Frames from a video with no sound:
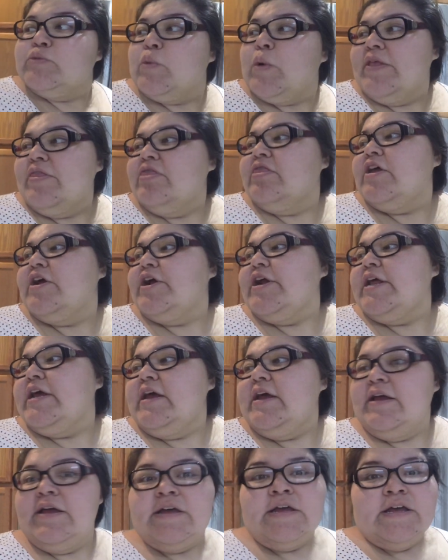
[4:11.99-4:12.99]
It's
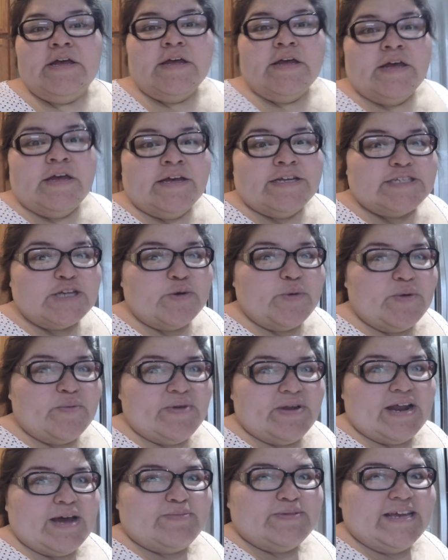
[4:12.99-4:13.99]
1:30, so we've
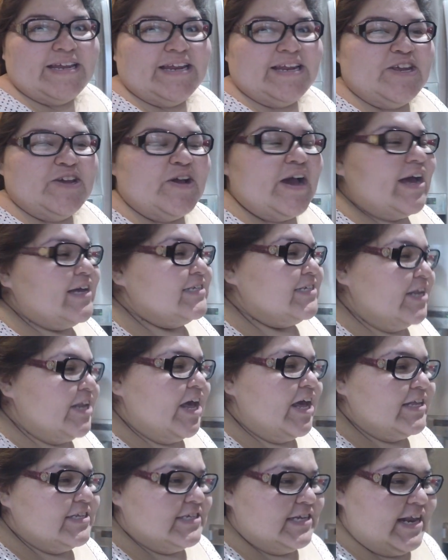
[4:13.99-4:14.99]
been updating you guys a
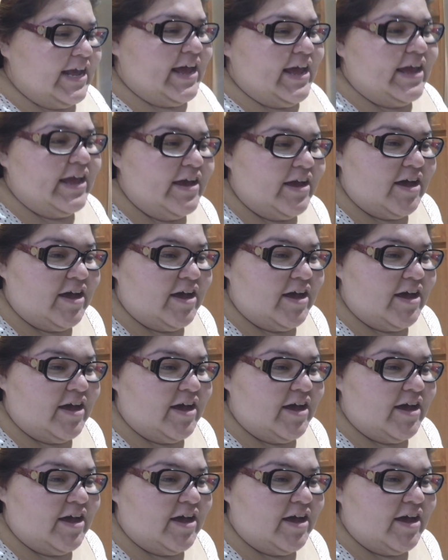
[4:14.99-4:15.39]
lot today.